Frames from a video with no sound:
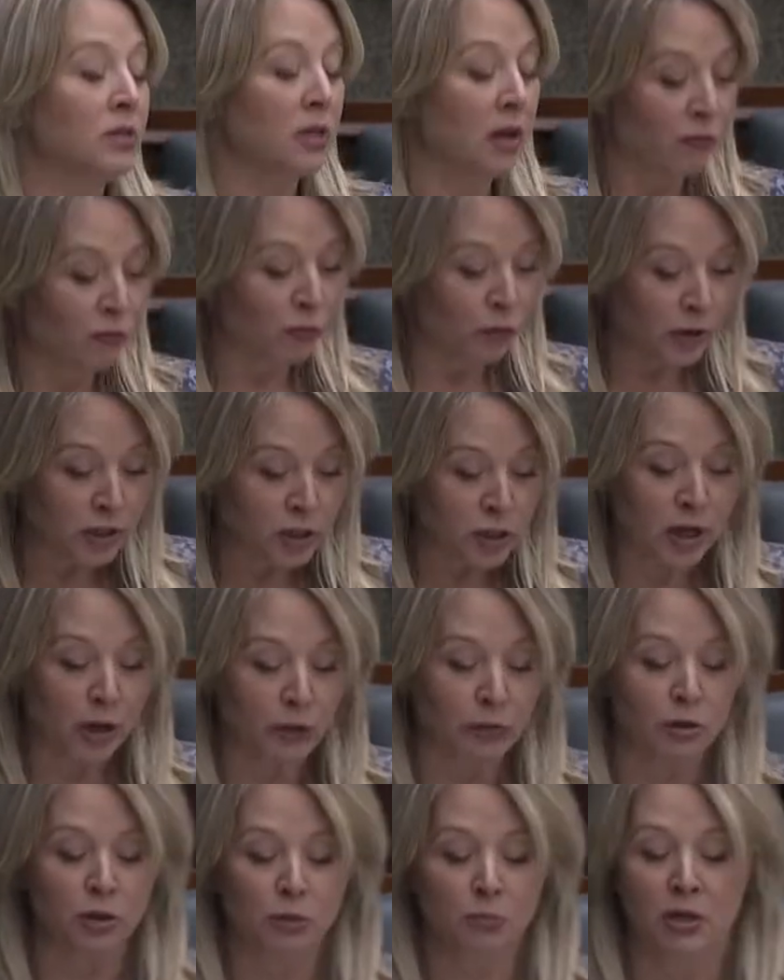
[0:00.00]
have reached
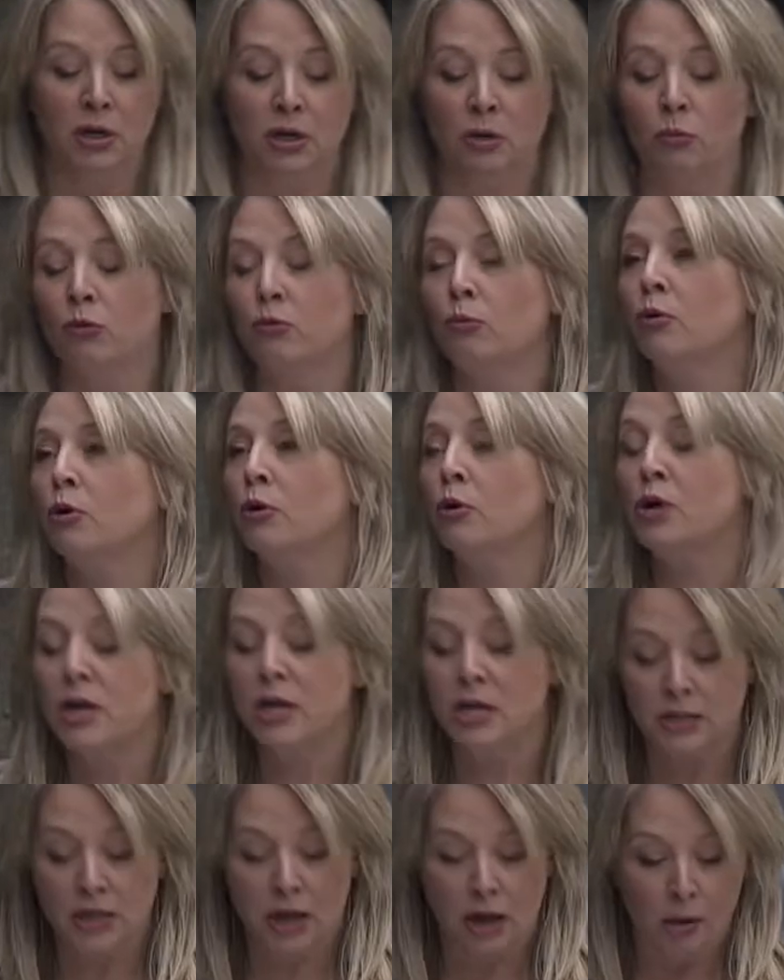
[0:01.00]
out to me with
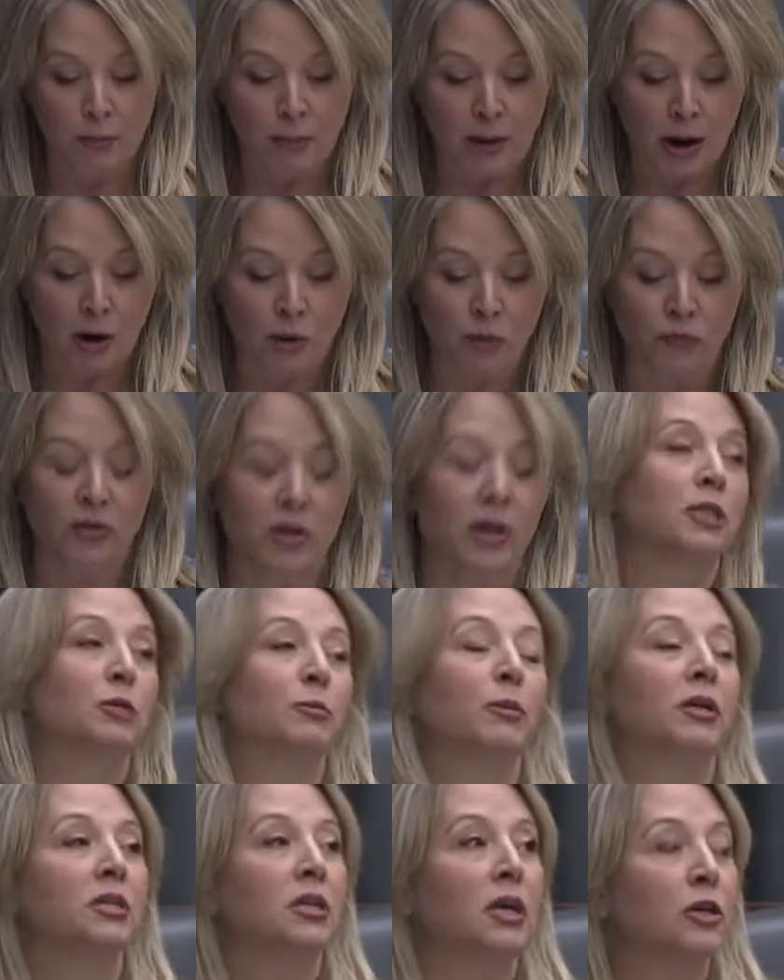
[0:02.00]
worries about the
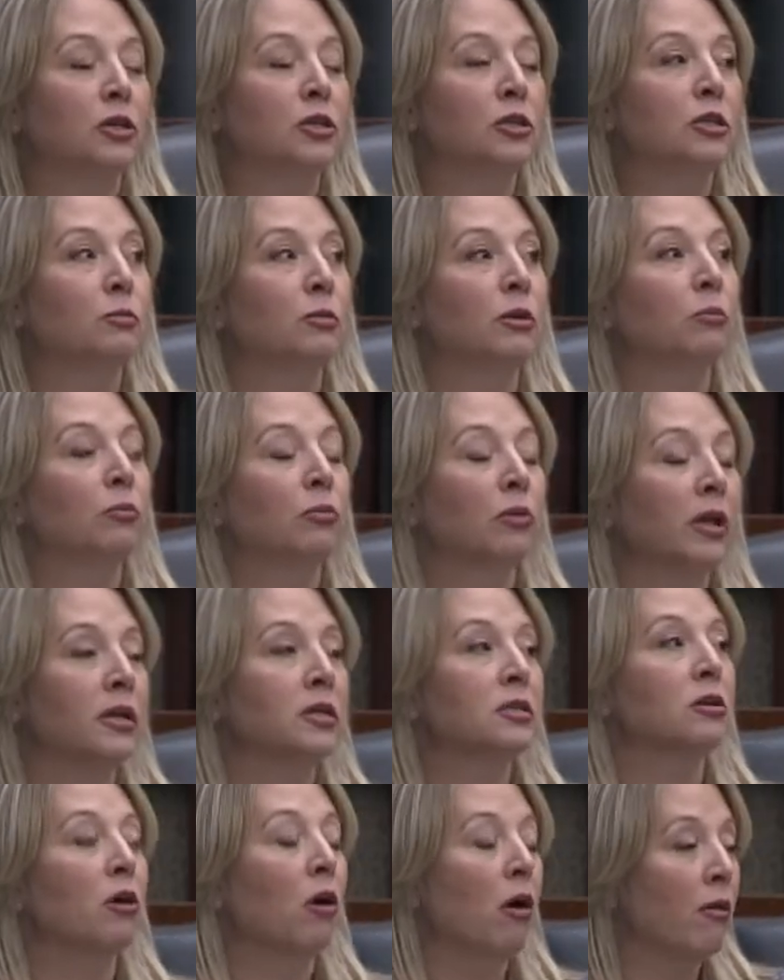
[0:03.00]
expectations being
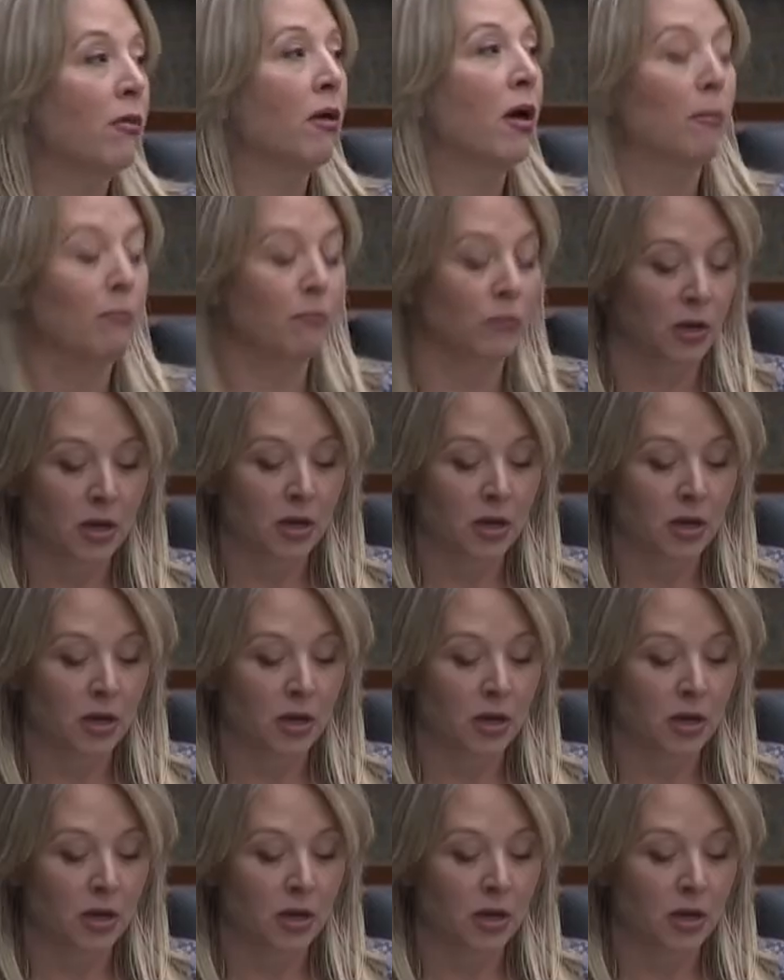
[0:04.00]
placed on them.